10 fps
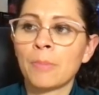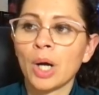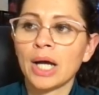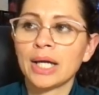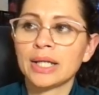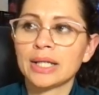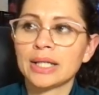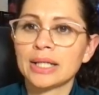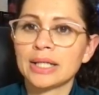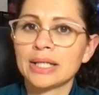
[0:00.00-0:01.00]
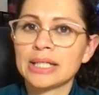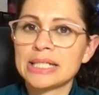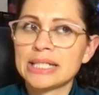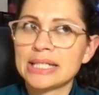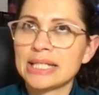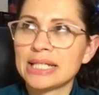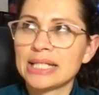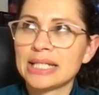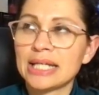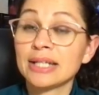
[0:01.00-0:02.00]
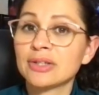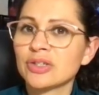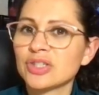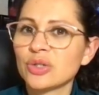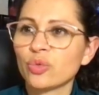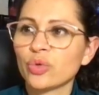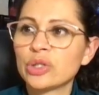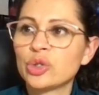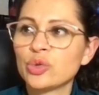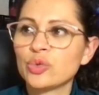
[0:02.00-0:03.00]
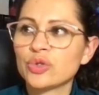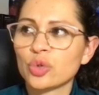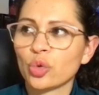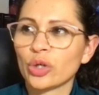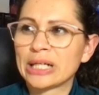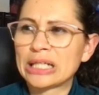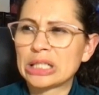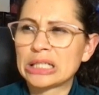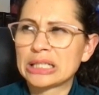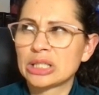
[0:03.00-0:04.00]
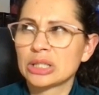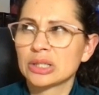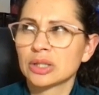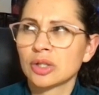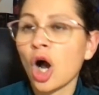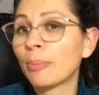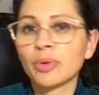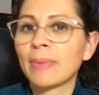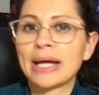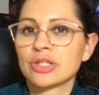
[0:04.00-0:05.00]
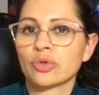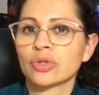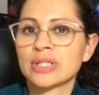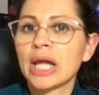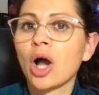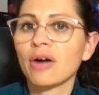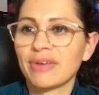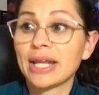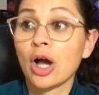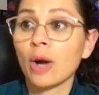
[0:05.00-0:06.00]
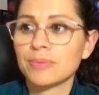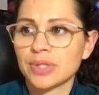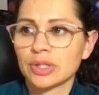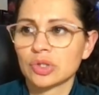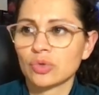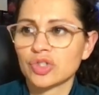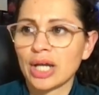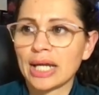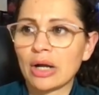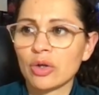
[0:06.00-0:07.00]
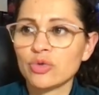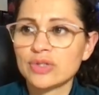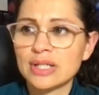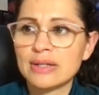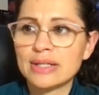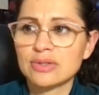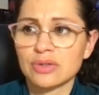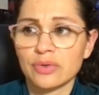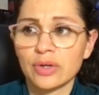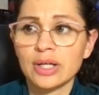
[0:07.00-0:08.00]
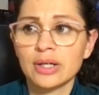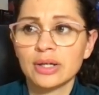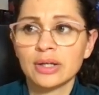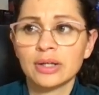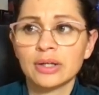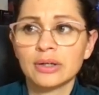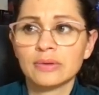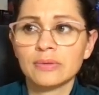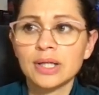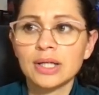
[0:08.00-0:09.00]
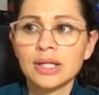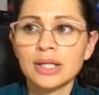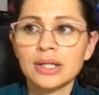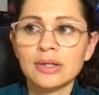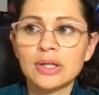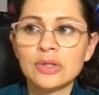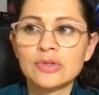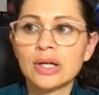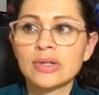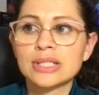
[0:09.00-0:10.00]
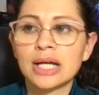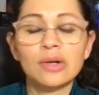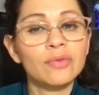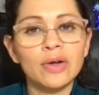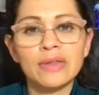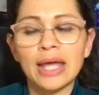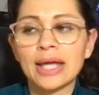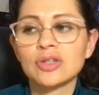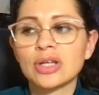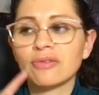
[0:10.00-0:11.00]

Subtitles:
But it doesn't reduce or compromise or take off any objects. So check it out. You see these three right here, and you see how it's kind of on the edge.